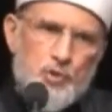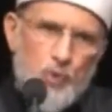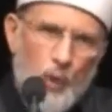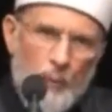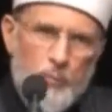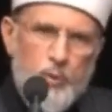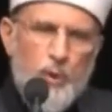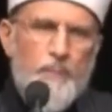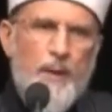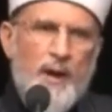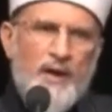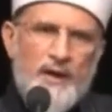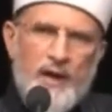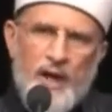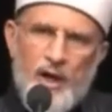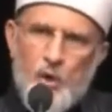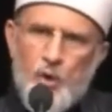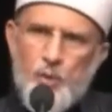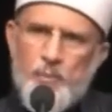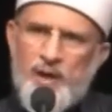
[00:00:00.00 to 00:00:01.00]
to Abu
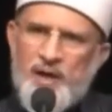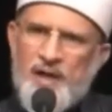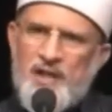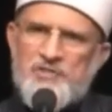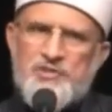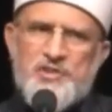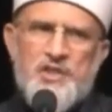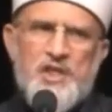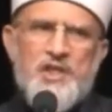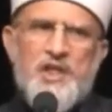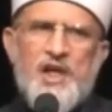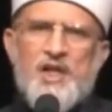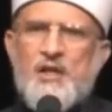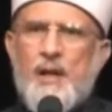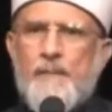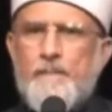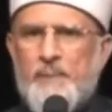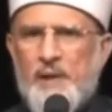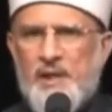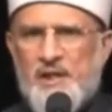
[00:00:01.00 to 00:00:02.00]
Bakr and Umar and senior
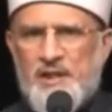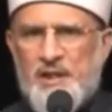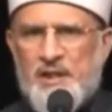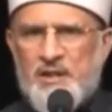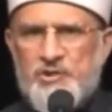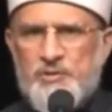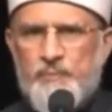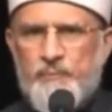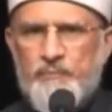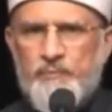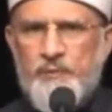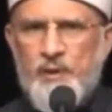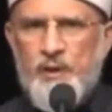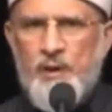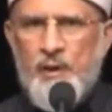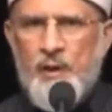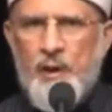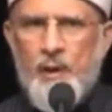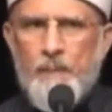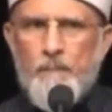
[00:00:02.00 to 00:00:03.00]
companions,
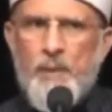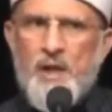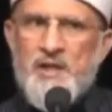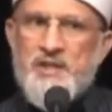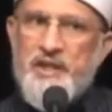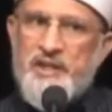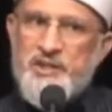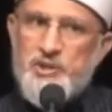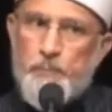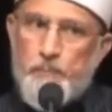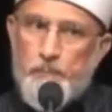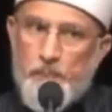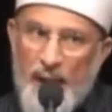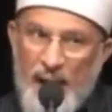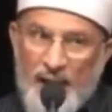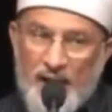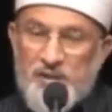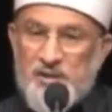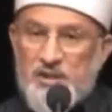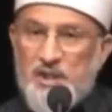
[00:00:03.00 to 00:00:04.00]
but his
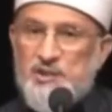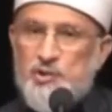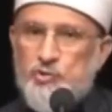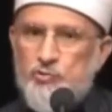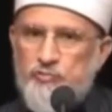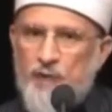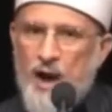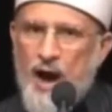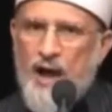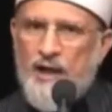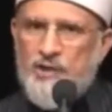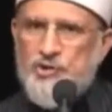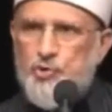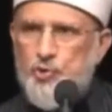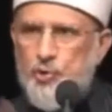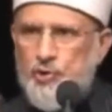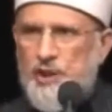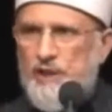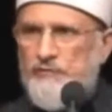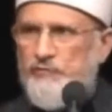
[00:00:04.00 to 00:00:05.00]
practice was
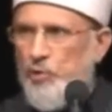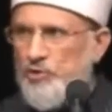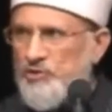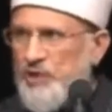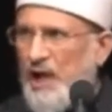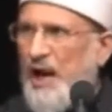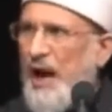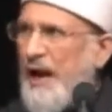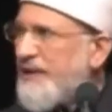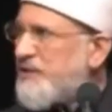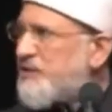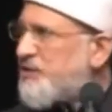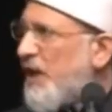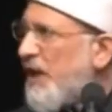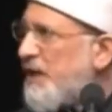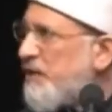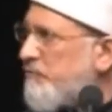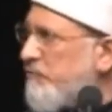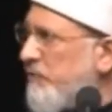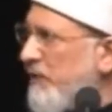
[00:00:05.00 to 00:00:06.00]
to give on the right
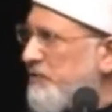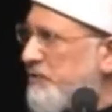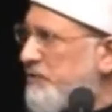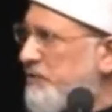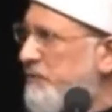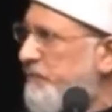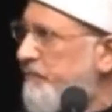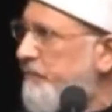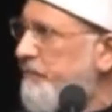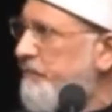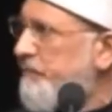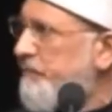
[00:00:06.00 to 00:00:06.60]
side first.